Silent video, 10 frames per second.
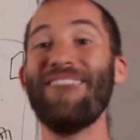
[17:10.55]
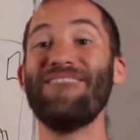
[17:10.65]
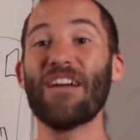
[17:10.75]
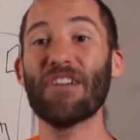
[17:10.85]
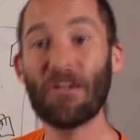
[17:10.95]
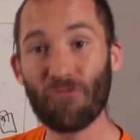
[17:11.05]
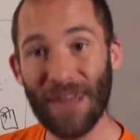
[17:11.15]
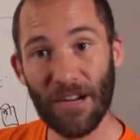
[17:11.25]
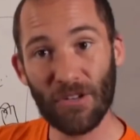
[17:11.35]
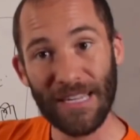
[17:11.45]
Very
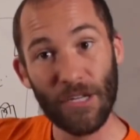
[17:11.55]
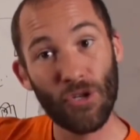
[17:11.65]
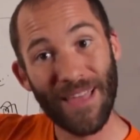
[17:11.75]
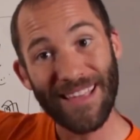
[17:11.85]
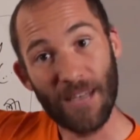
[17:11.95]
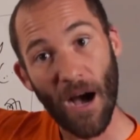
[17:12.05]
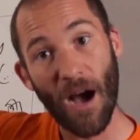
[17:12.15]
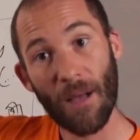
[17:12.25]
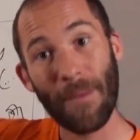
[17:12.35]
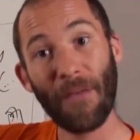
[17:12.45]
rarely do they
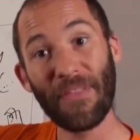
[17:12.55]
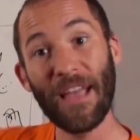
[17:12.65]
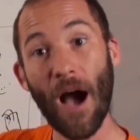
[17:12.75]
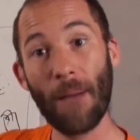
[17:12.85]
talk about the